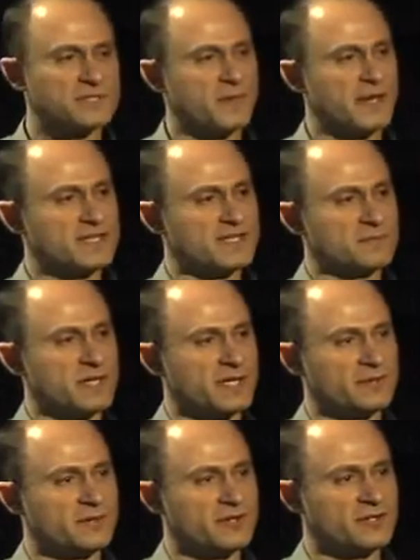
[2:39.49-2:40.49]
space and
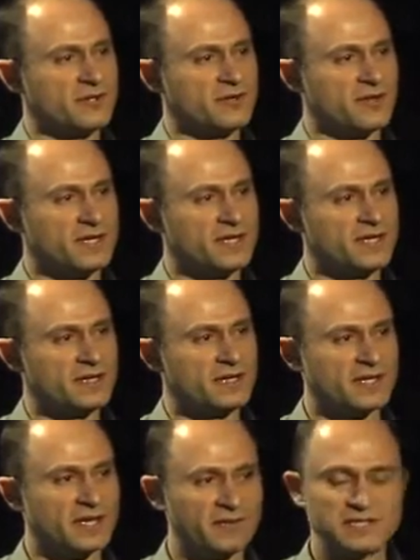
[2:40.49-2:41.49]
people hungry.
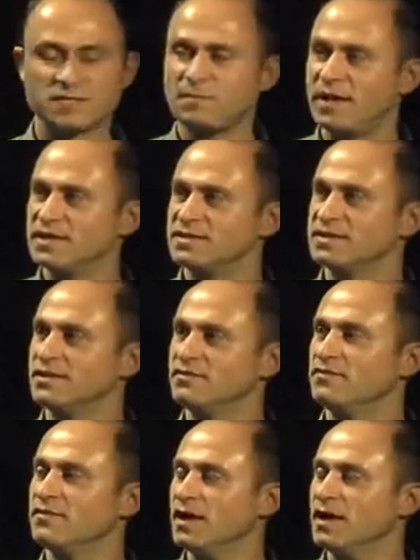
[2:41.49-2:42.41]
They're expensive.